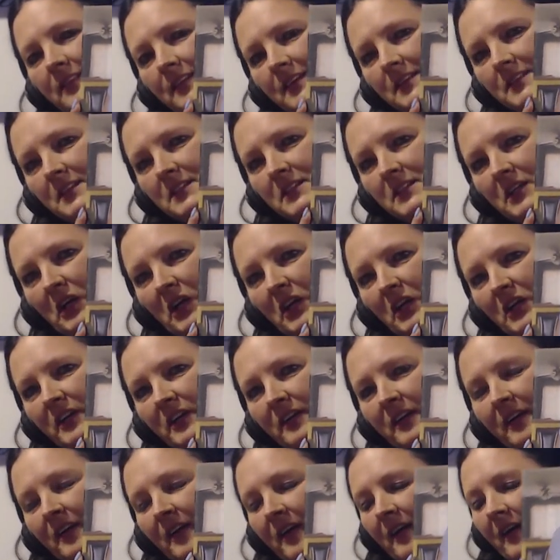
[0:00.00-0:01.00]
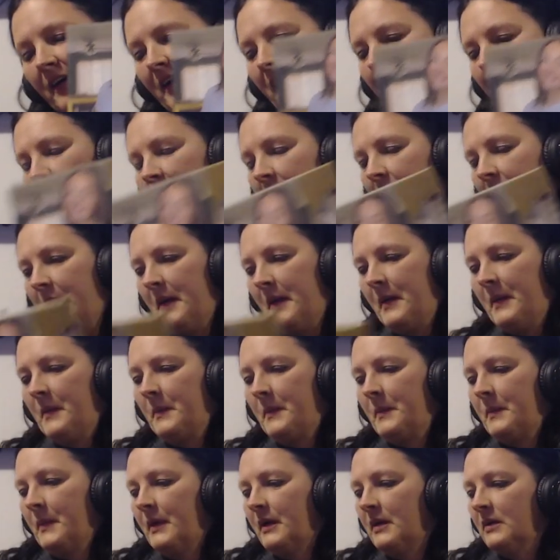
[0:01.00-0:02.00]
This is her. Mm-hmm.
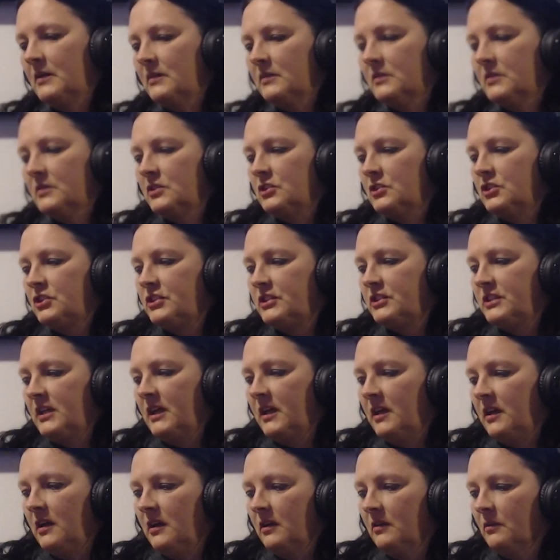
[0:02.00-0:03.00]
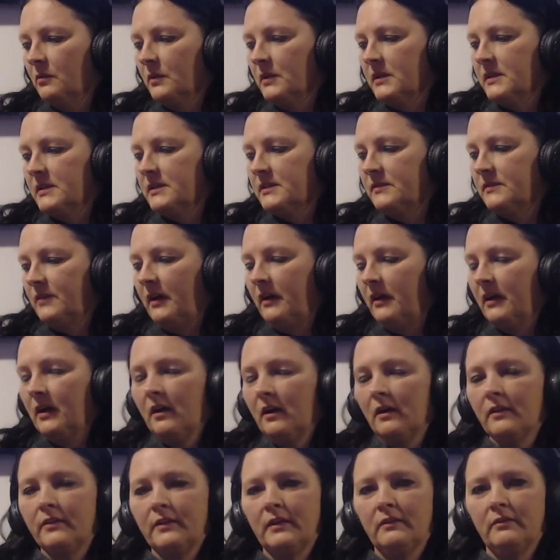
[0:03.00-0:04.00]
Um, she was very
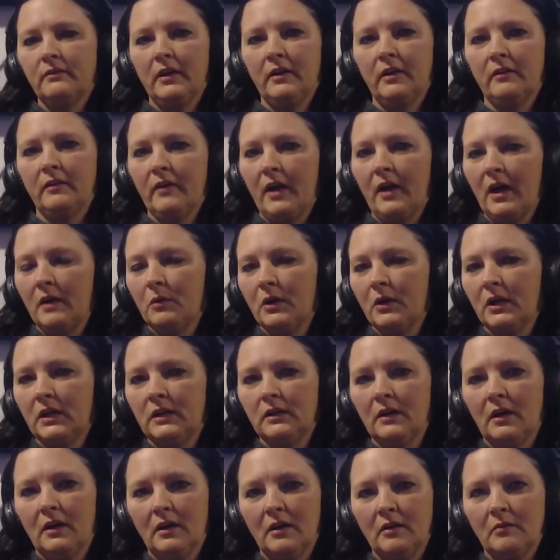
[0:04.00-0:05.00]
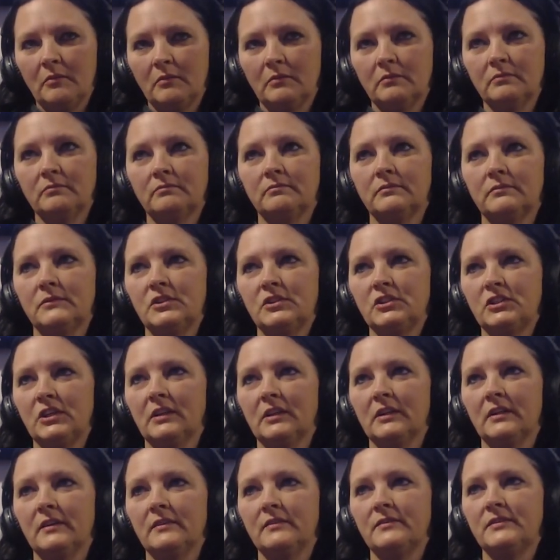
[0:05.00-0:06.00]
healthy, very vibrant. Um, she
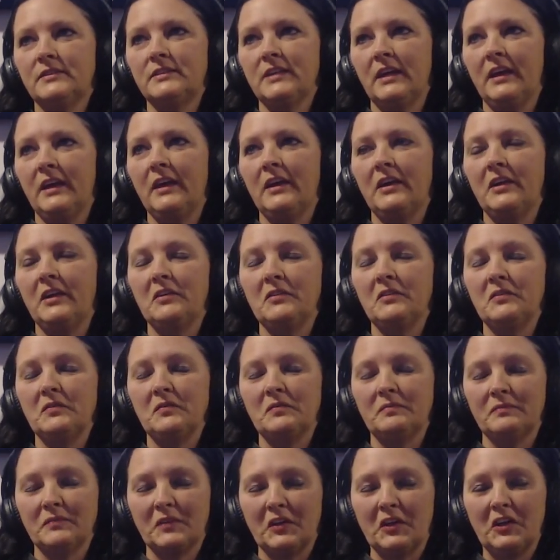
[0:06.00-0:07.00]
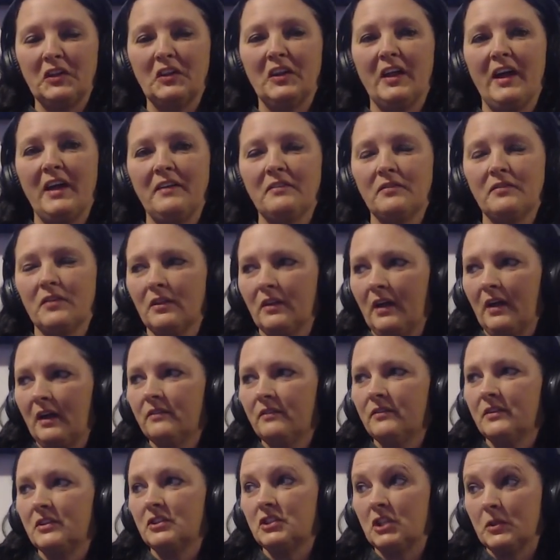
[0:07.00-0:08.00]
lived a good life, the
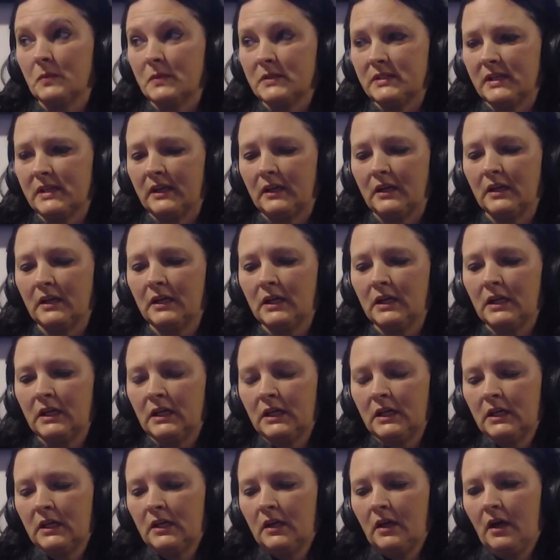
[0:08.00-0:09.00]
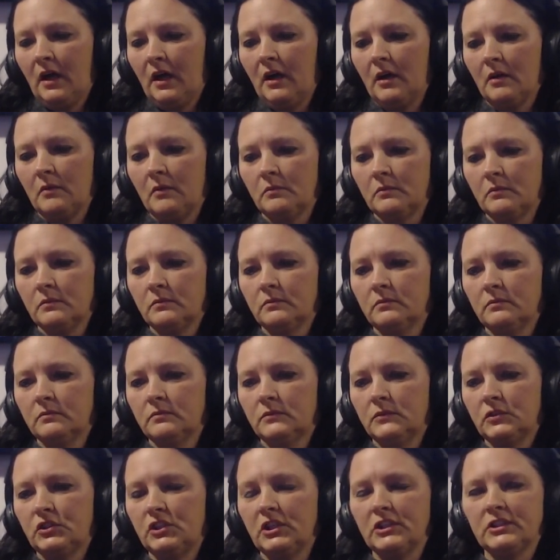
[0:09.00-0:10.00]
life that she was here. Um,
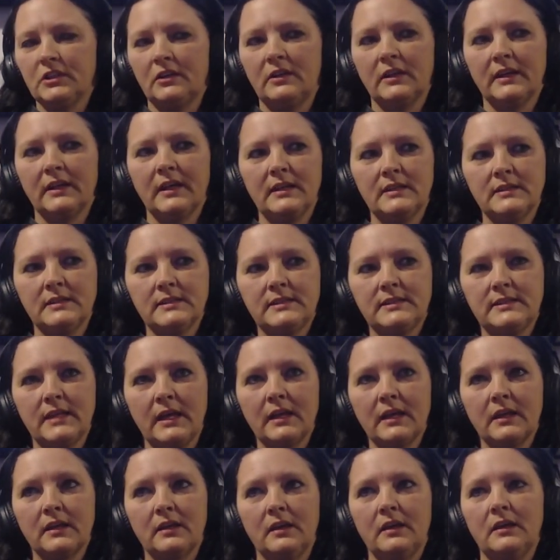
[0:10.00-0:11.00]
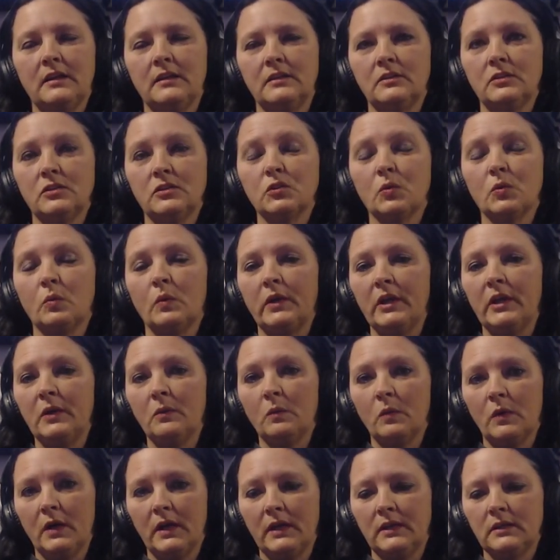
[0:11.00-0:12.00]
she started getting sick in
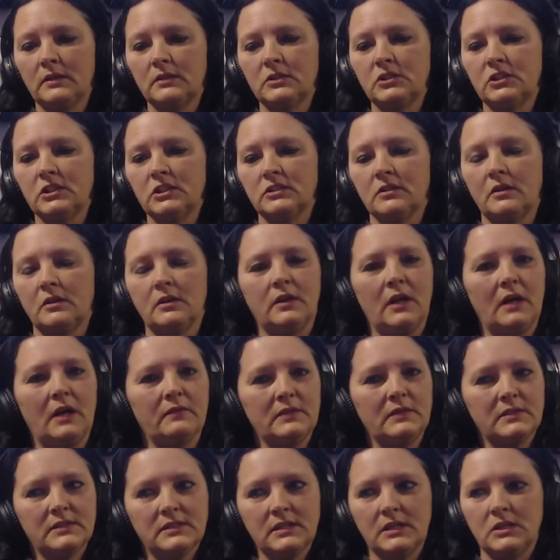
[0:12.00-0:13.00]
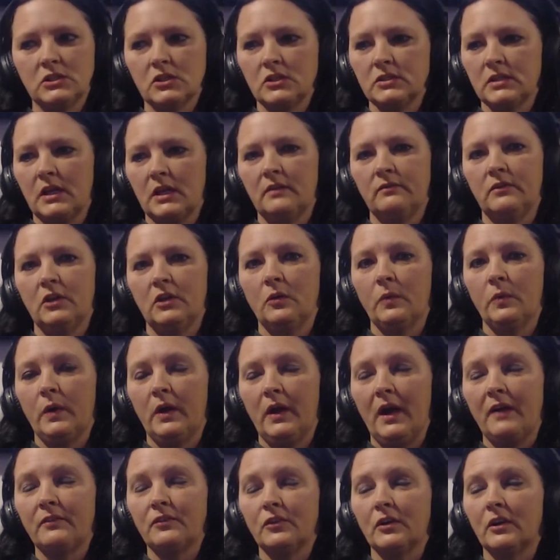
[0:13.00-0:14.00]
21. She started having seizures out of nowhere
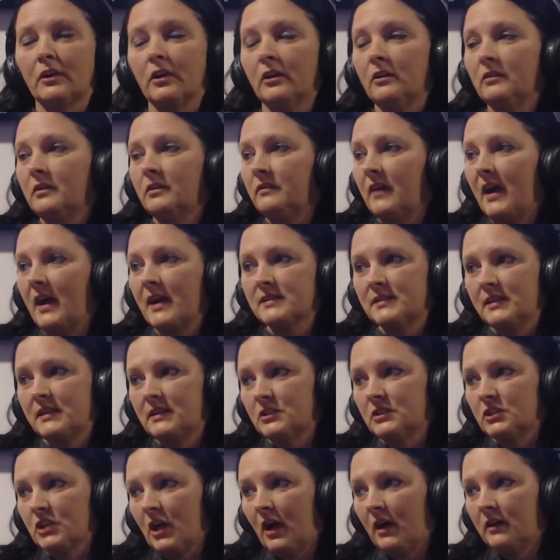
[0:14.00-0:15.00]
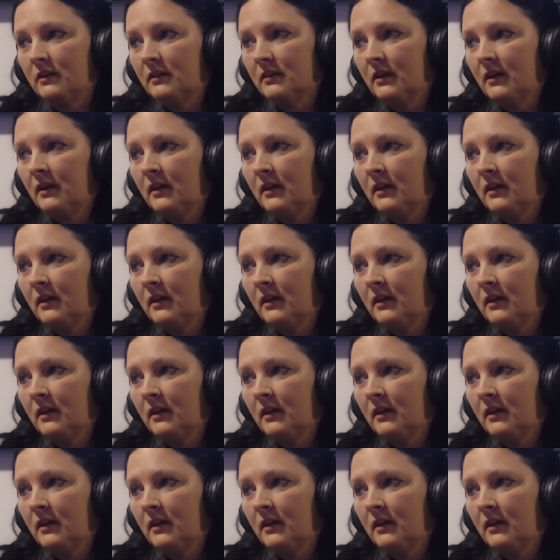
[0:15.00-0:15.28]
after a COVID vaccine shot.